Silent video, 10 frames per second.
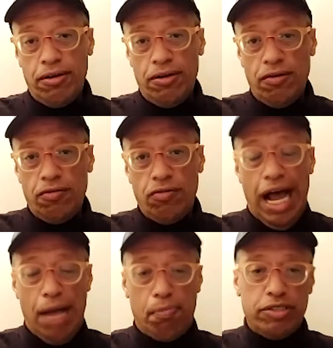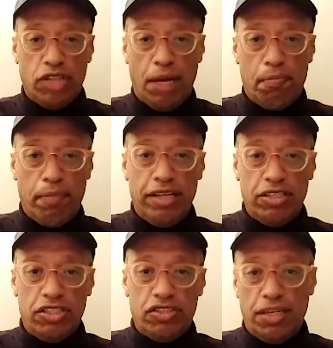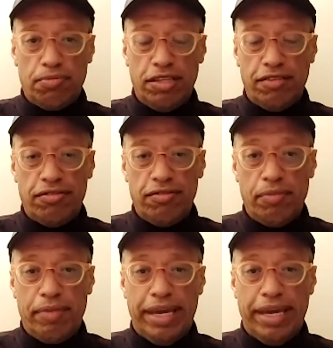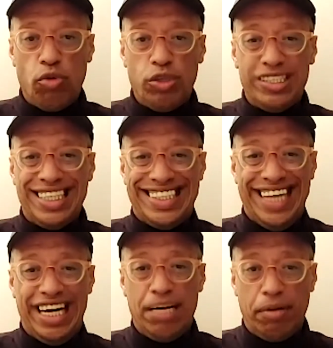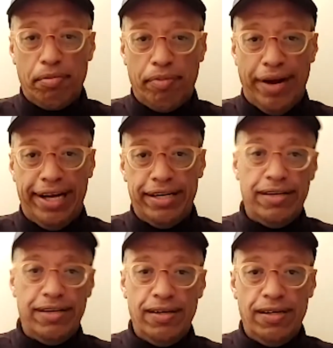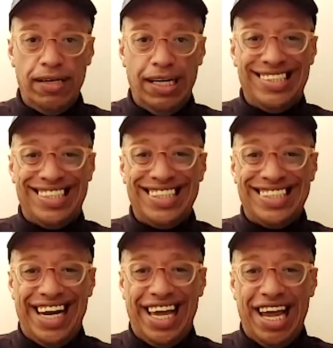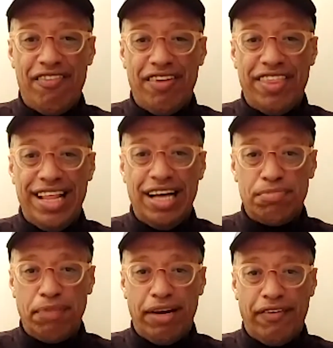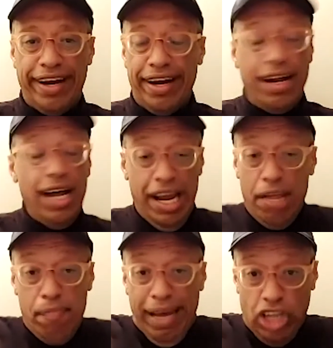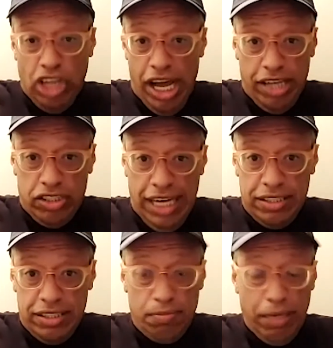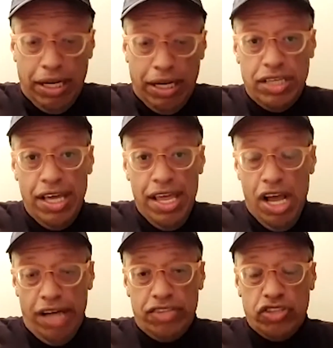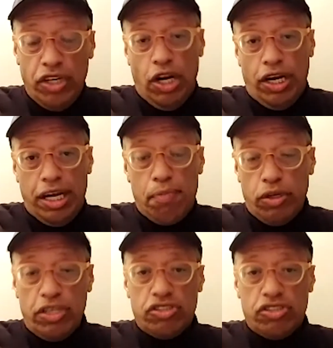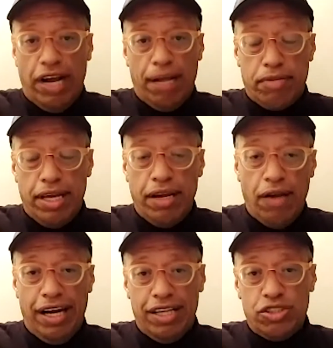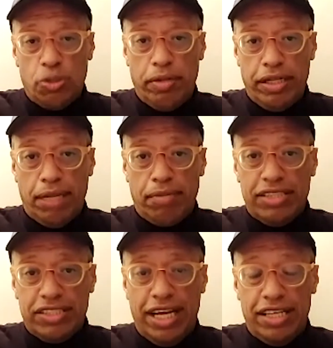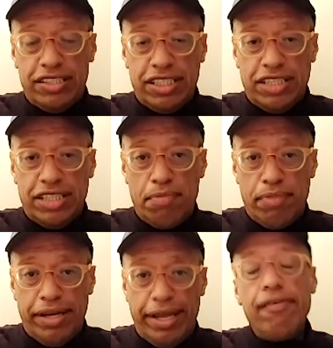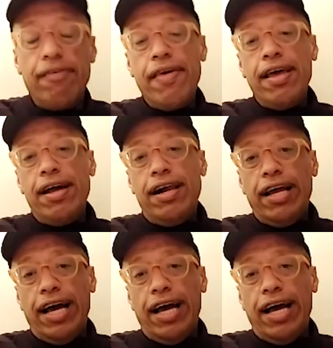is, if Steve Jobs didn't disrupt as much as he did and remained on top and worked on the sustainability, and then Tim Cook took over, the